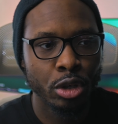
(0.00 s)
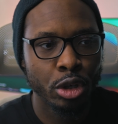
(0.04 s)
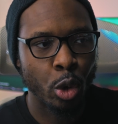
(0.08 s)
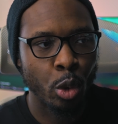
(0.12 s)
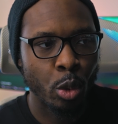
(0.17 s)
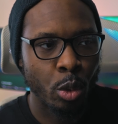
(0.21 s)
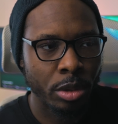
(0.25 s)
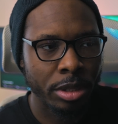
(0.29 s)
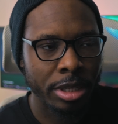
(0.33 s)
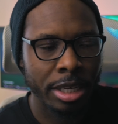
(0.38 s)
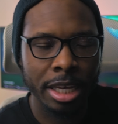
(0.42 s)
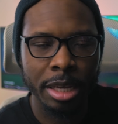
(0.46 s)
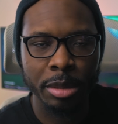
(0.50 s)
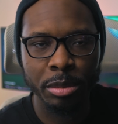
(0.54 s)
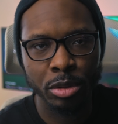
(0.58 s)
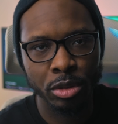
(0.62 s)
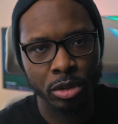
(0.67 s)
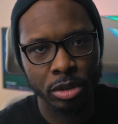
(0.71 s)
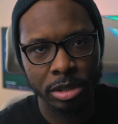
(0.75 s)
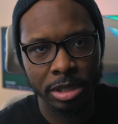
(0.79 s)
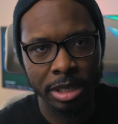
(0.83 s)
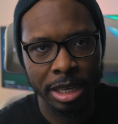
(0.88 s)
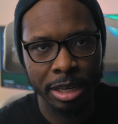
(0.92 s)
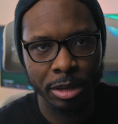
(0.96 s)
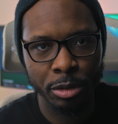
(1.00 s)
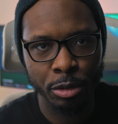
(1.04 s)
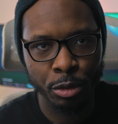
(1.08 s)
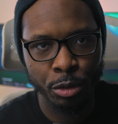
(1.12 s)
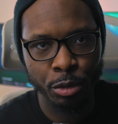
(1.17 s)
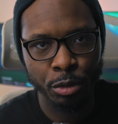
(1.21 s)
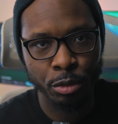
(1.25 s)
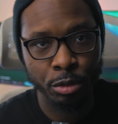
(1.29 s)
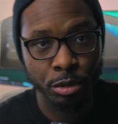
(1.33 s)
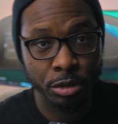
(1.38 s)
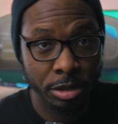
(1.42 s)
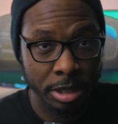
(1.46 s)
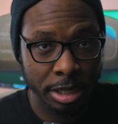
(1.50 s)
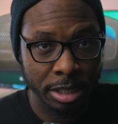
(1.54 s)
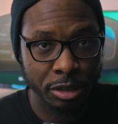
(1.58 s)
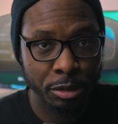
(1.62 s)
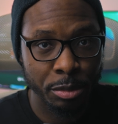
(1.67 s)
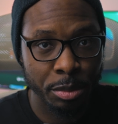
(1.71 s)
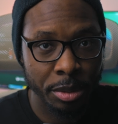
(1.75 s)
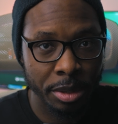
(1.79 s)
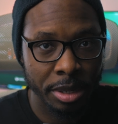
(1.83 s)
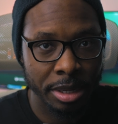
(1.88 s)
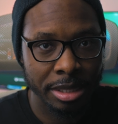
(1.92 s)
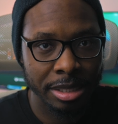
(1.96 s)
you're only able to cycle through
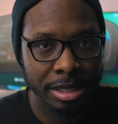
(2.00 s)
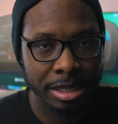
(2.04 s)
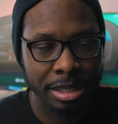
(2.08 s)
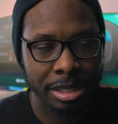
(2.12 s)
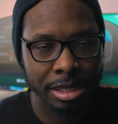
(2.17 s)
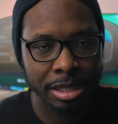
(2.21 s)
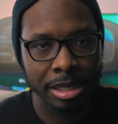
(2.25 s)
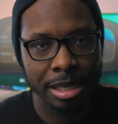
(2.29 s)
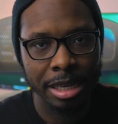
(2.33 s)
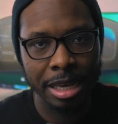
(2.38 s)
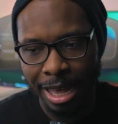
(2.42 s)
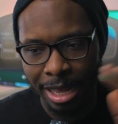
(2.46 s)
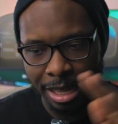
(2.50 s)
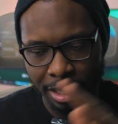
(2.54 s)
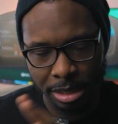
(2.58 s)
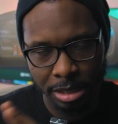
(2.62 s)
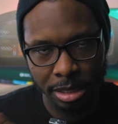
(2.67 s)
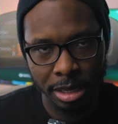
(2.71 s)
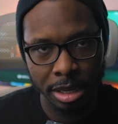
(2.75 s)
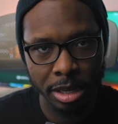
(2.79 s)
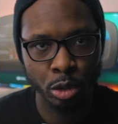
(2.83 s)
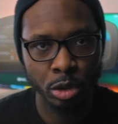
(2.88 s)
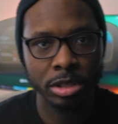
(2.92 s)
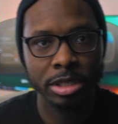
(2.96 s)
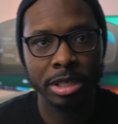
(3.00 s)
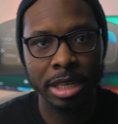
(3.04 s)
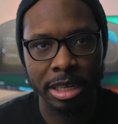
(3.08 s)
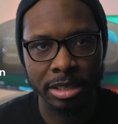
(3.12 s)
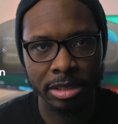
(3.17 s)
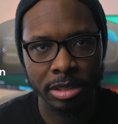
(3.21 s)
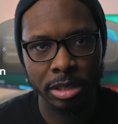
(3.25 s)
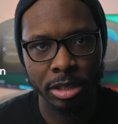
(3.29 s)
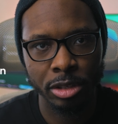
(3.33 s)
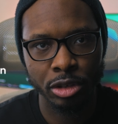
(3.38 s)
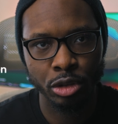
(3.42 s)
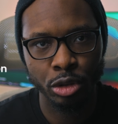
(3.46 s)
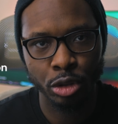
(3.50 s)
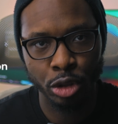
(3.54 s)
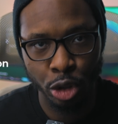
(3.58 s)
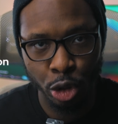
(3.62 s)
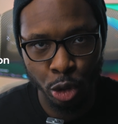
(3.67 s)
transparency and noise cancellation.